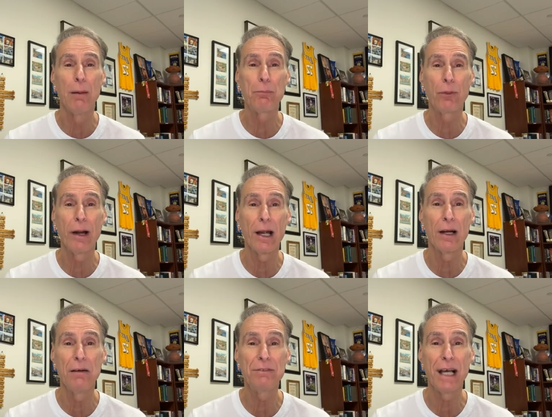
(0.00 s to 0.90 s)
a
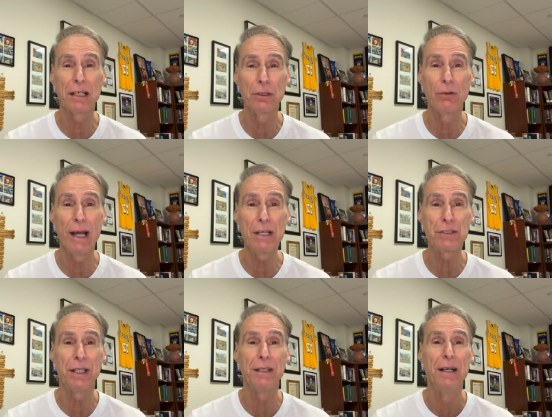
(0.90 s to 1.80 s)
prayer of
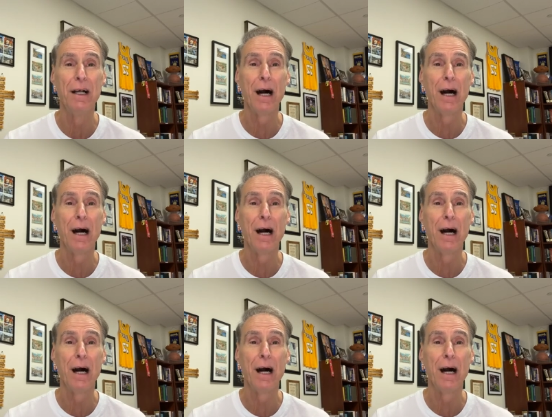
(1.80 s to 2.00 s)
declaration.